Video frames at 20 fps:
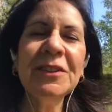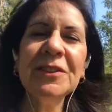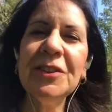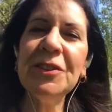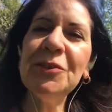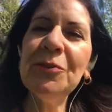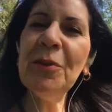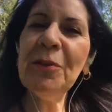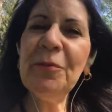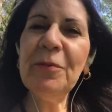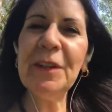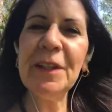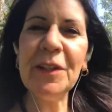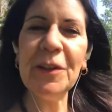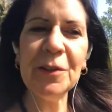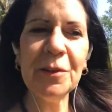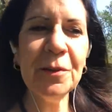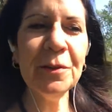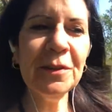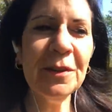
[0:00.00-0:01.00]
to do a
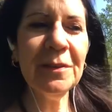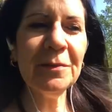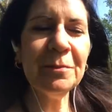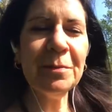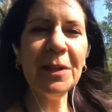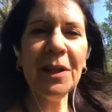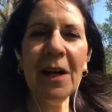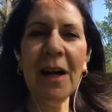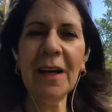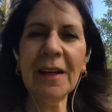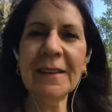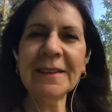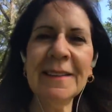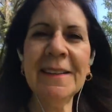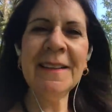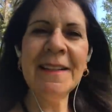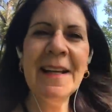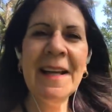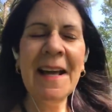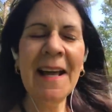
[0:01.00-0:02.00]
video blog
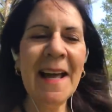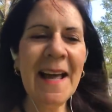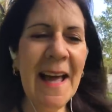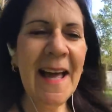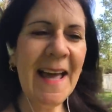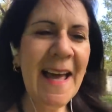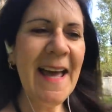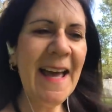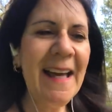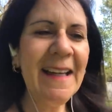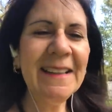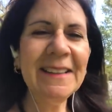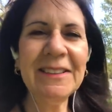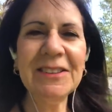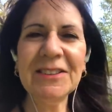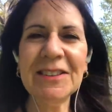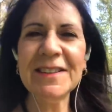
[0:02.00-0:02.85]
and